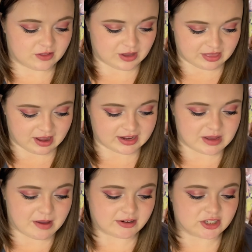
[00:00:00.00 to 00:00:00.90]
that
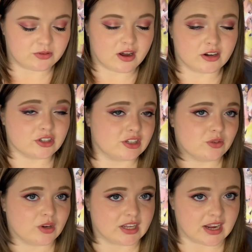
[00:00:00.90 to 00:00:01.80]
came out to
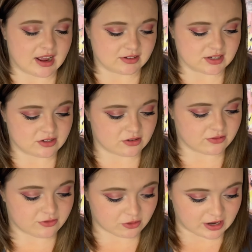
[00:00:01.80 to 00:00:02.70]
128 ounces, or a
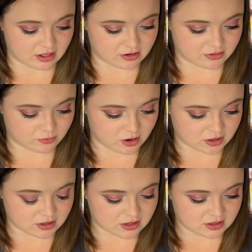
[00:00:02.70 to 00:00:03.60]
full gallon of
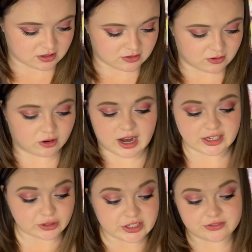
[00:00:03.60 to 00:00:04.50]
water or
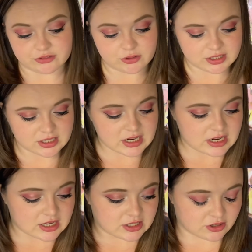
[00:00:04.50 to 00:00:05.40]
hydration fluids.
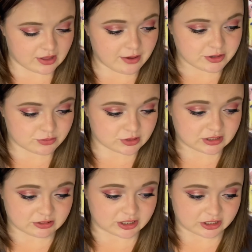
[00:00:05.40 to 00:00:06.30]
So that was really,
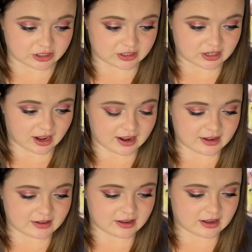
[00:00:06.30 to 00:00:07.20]
really good.
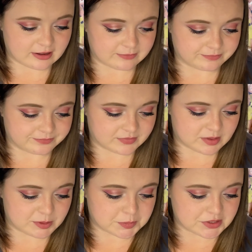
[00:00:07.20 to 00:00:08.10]
I'm
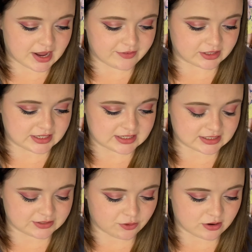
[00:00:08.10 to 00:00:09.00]
supposed to have at least
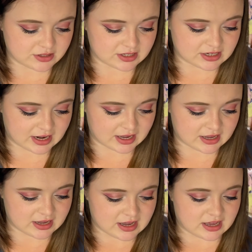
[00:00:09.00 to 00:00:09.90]
64 ounces a day.
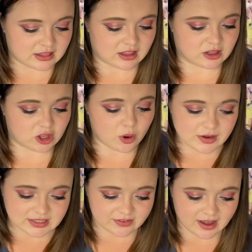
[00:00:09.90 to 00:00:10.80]
The
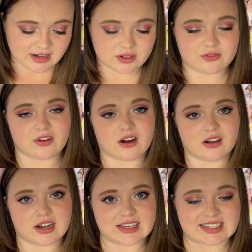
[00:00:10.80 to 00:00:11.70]
lowest I've had so
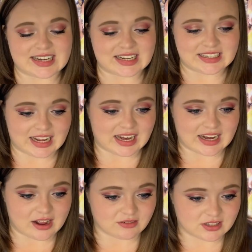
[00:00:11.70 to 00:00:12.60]
far is 98
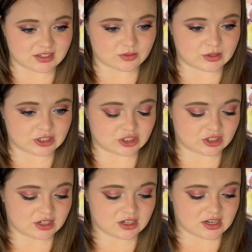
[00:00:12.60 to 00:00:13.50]
ounces, which
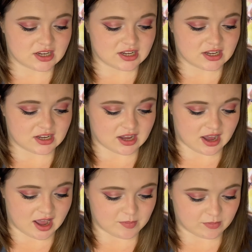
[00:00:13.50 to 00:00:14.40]

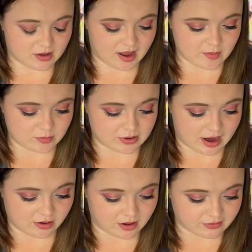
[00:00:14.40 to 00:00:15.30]
I'm
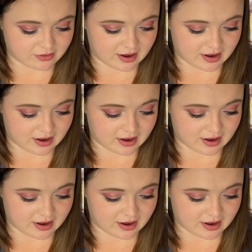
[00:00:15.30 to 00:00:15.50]
proud of.